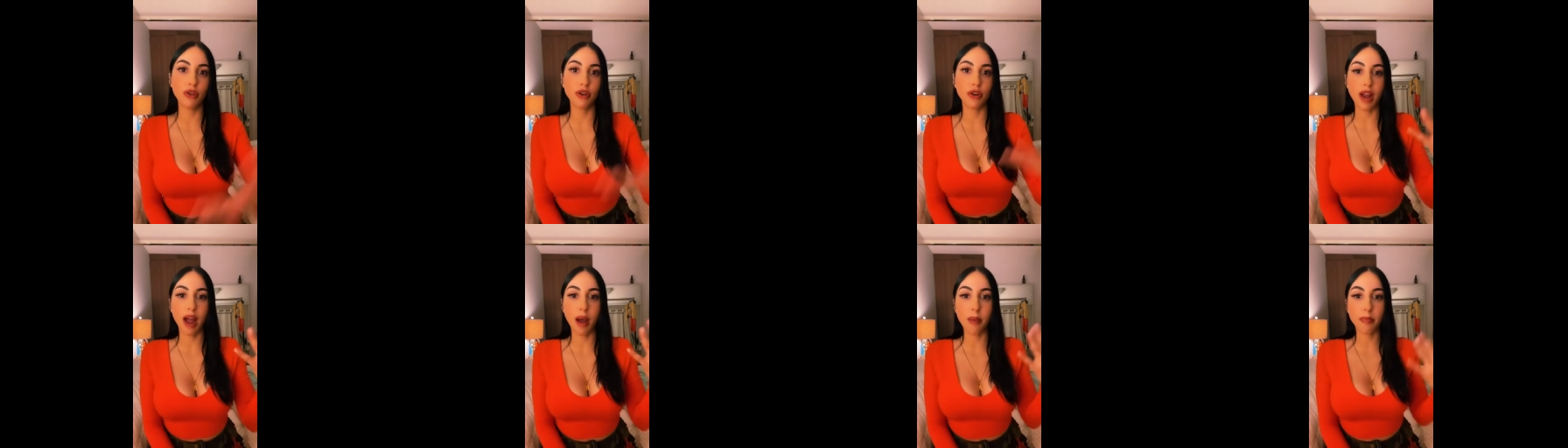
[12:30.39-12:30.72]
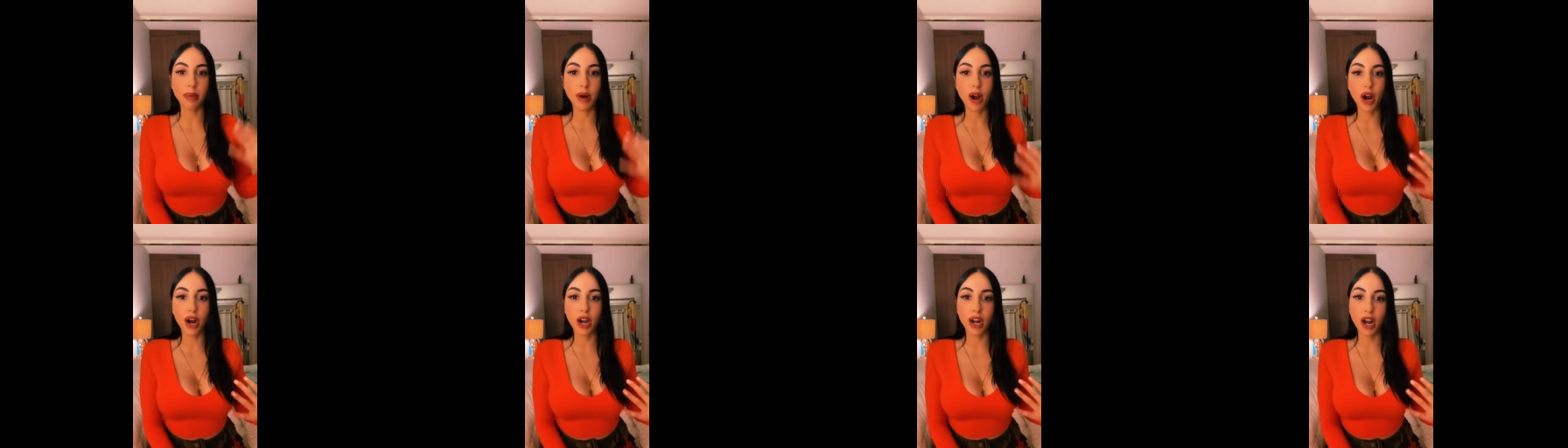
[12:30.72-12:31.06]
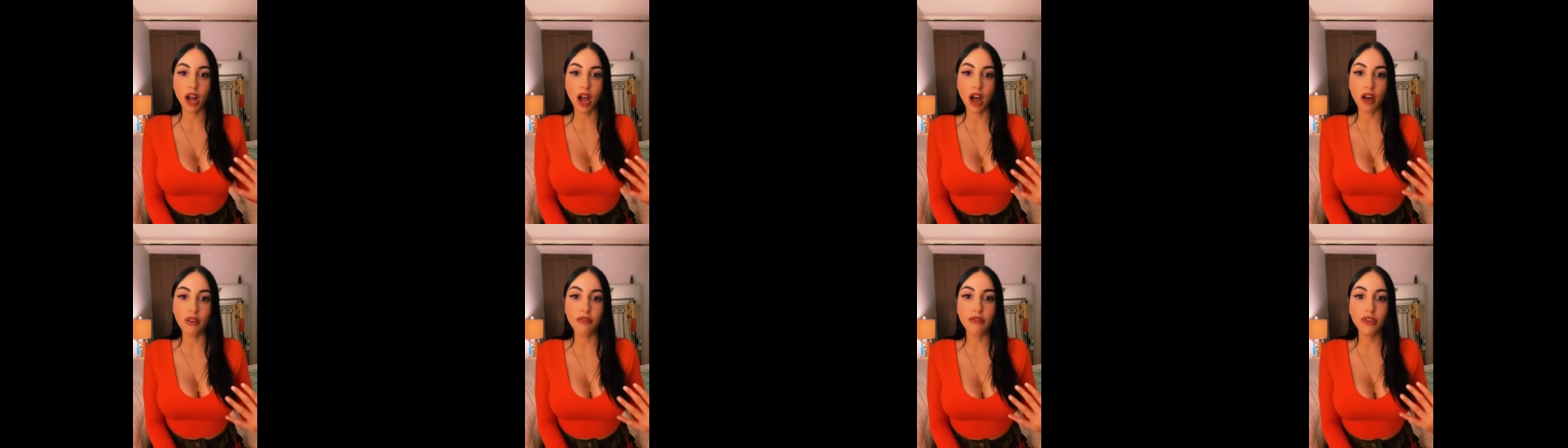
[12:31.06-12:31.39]
they're not
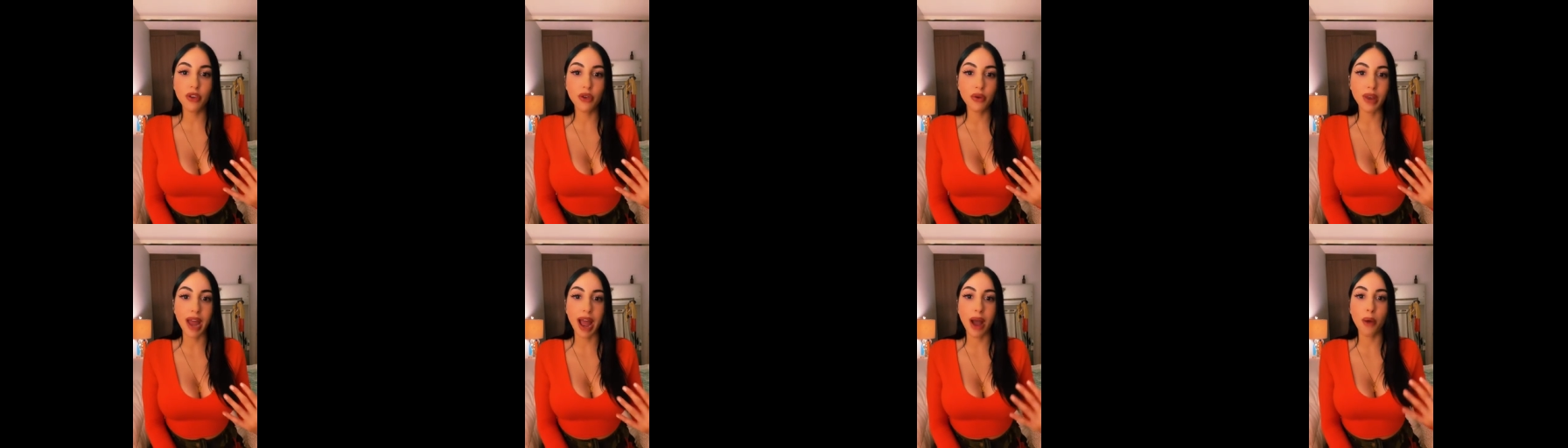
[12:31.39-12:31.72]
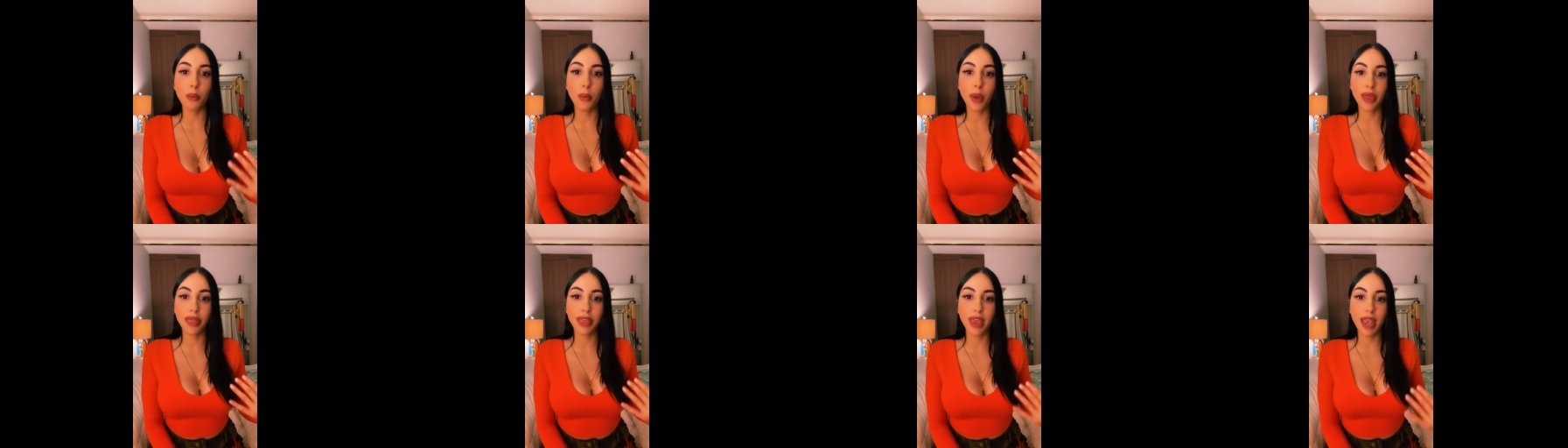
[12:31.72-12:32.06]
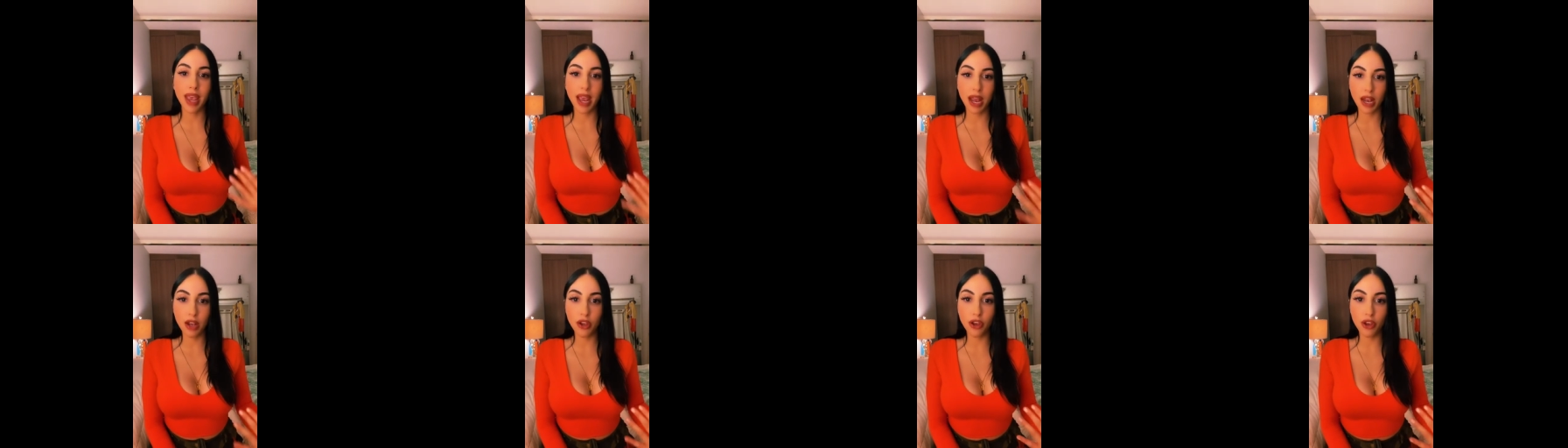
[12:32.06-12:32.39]
part of you, not
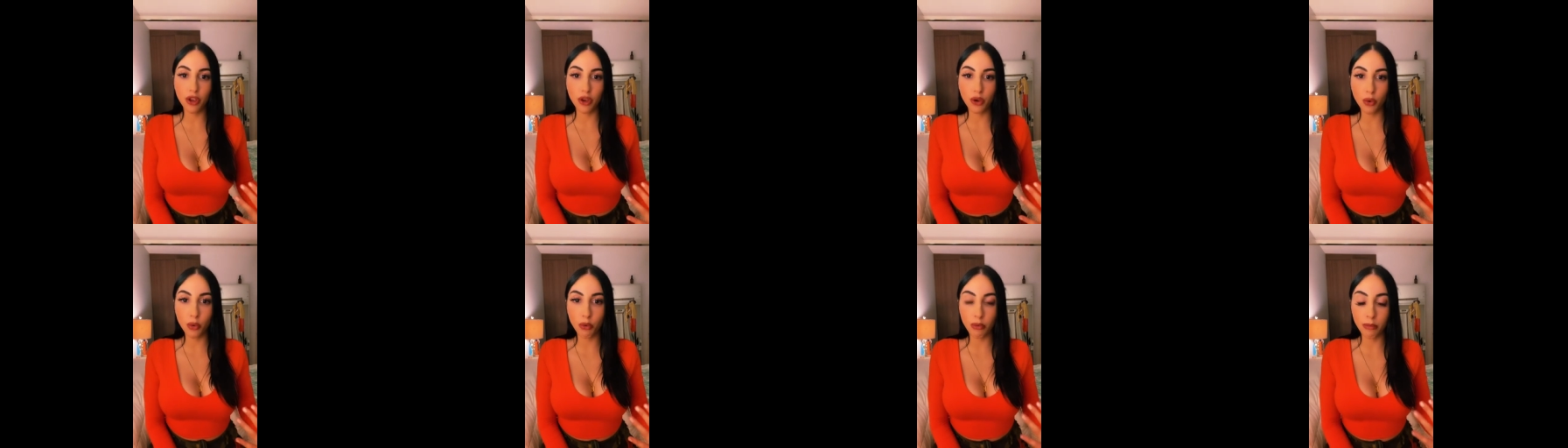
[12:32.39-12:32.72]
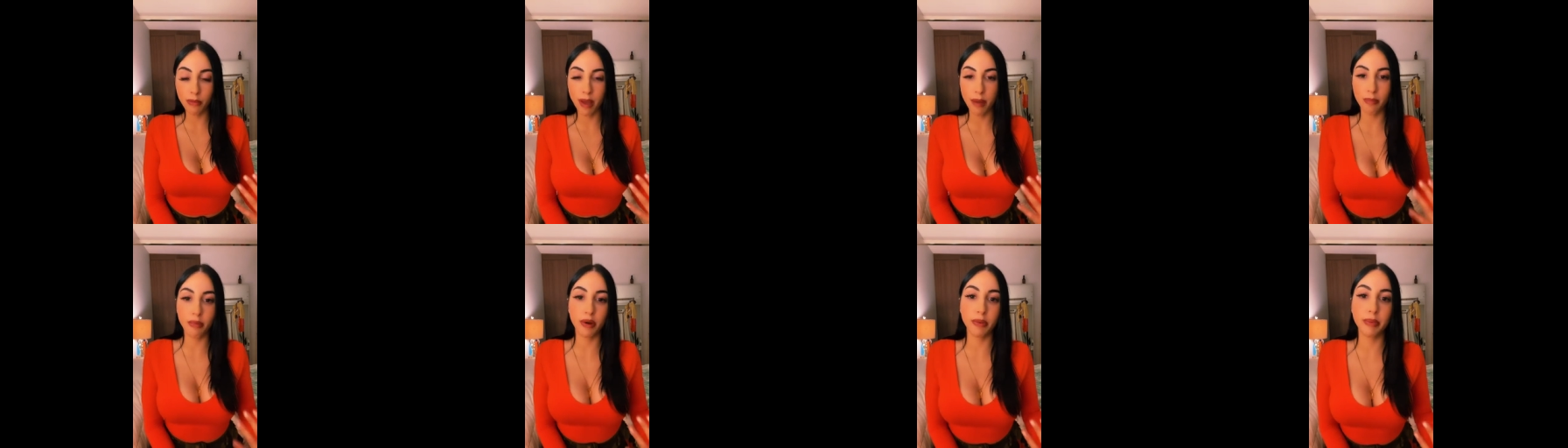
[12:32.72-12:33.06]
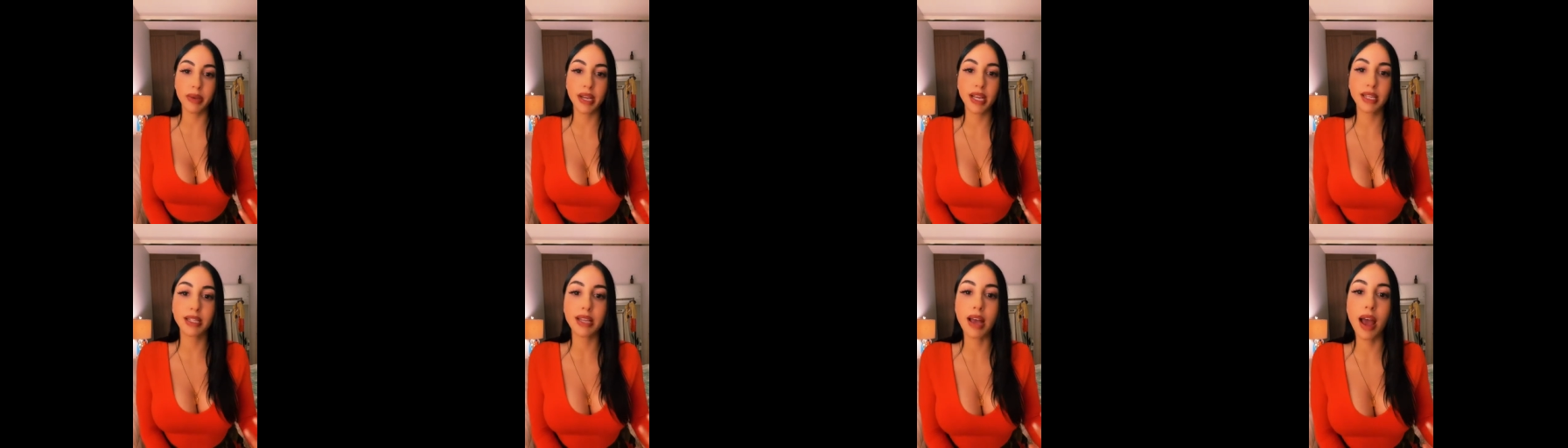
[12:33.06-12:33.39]
within you, remember,
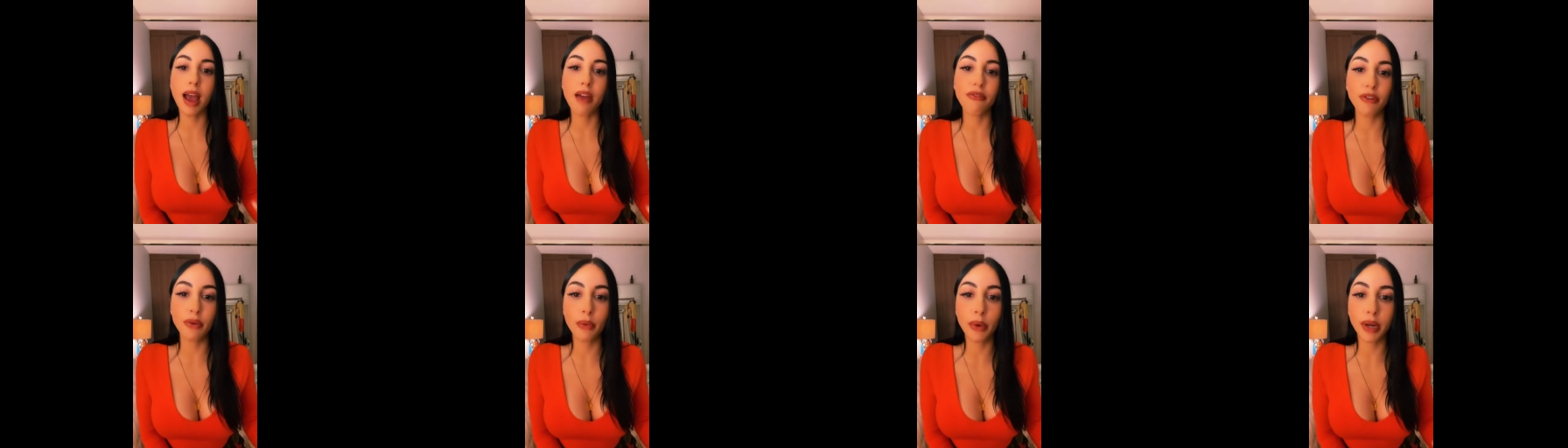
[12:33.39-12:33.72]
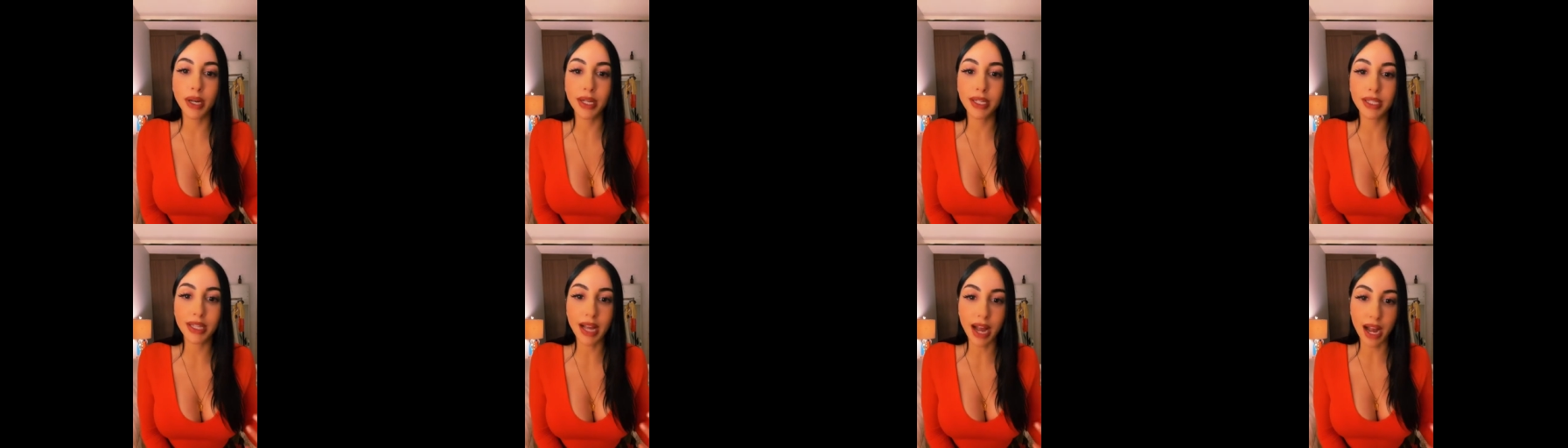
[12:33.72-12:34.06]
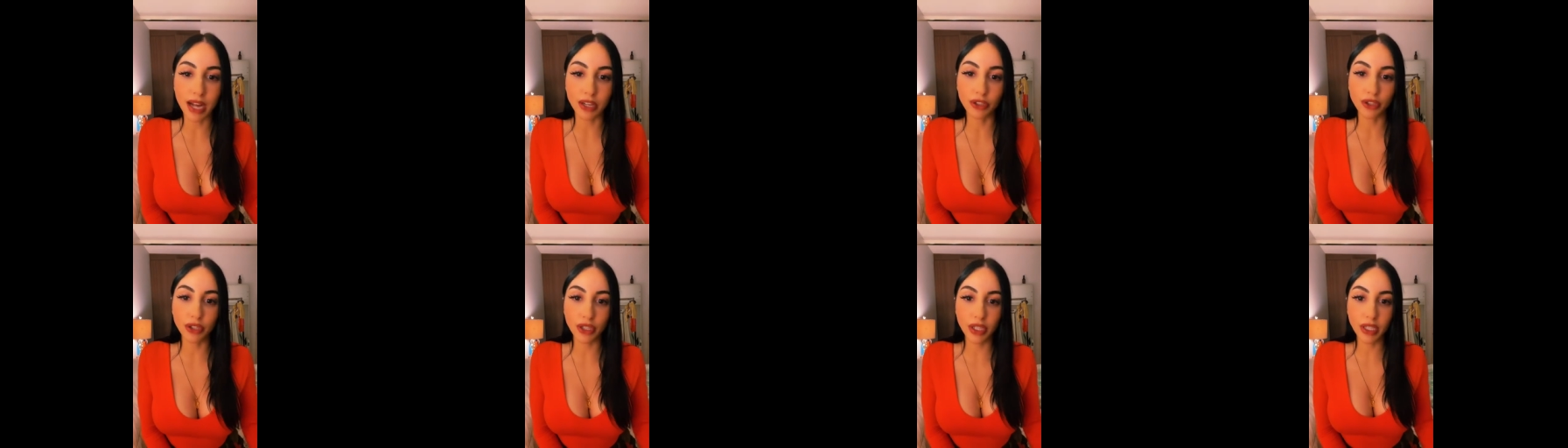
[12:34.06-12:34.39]
because everyone is
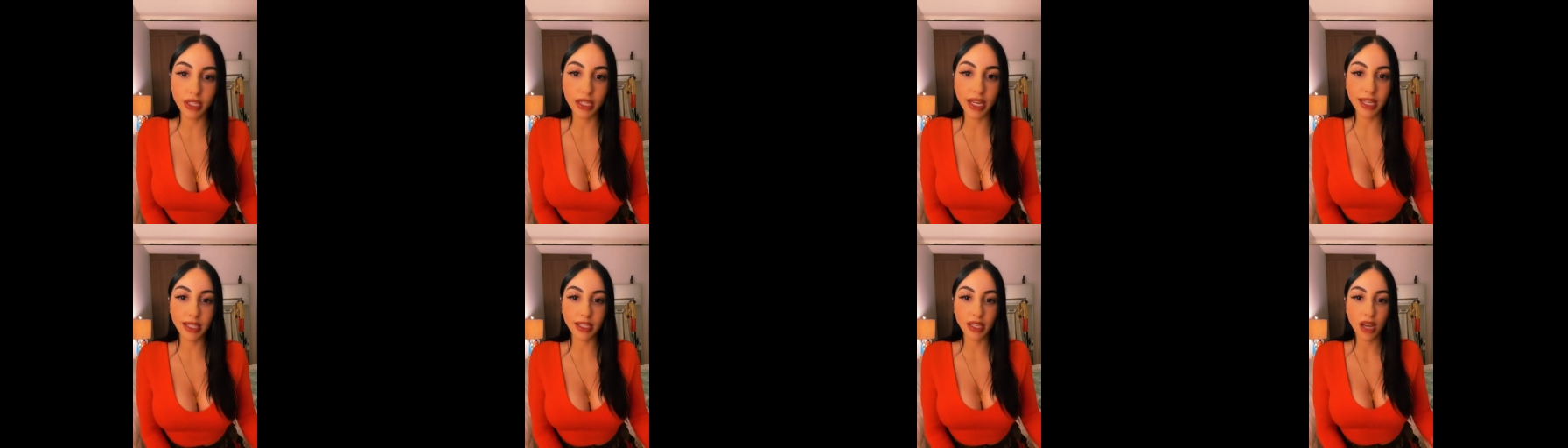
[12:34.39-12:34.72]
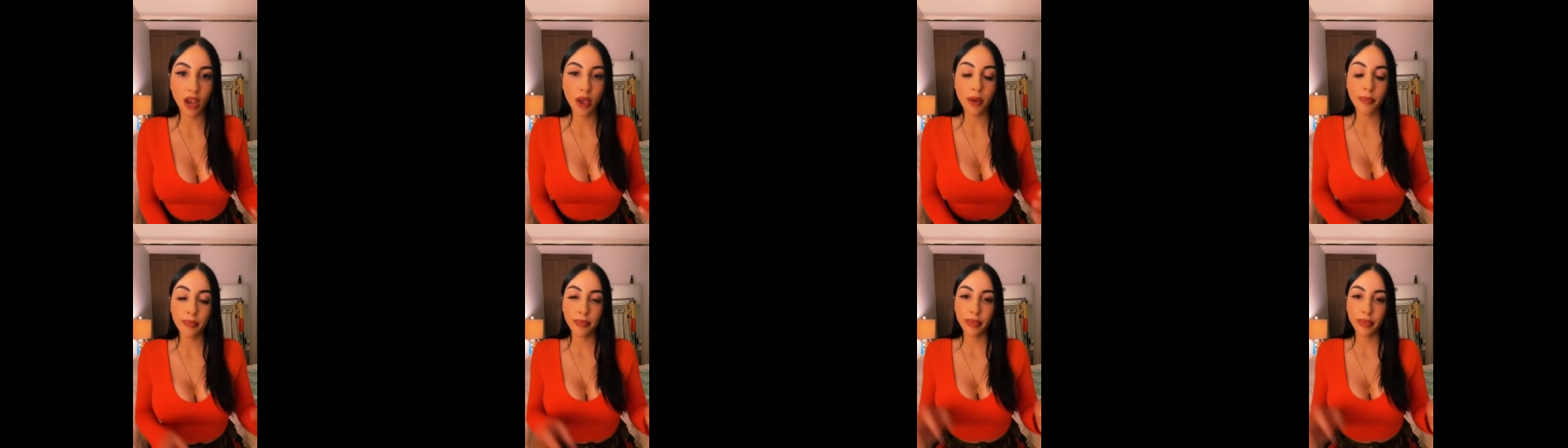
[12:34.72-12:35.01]
consciousness.